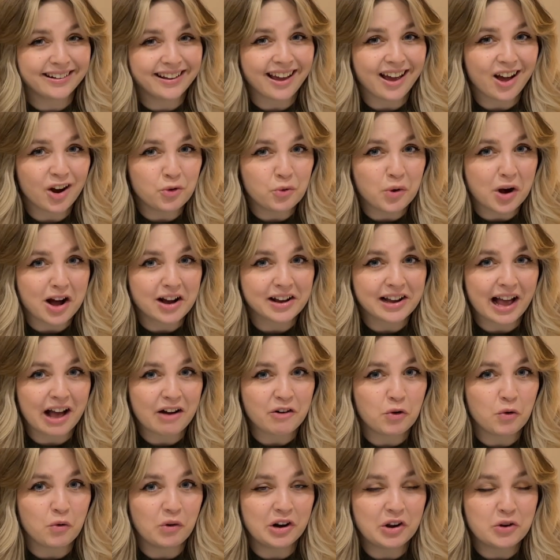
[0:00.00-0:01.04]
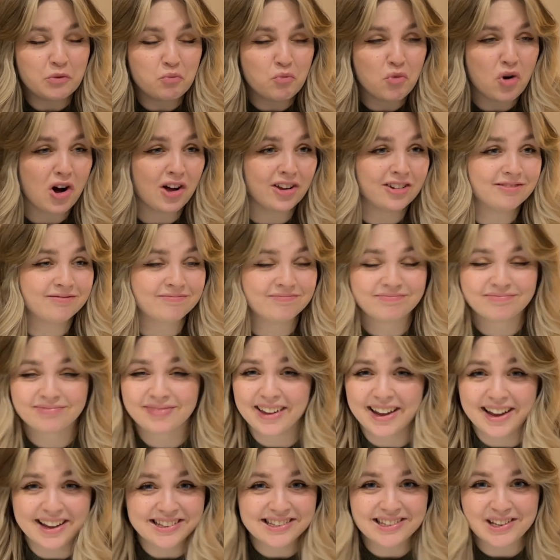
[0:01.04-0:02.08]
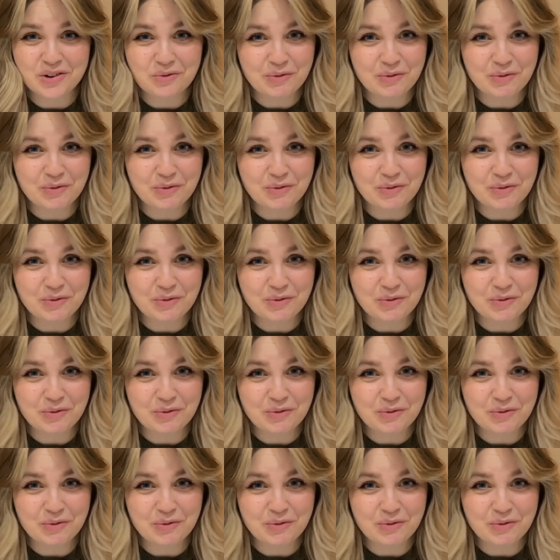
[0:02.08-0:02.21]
get a workout all in one. It's a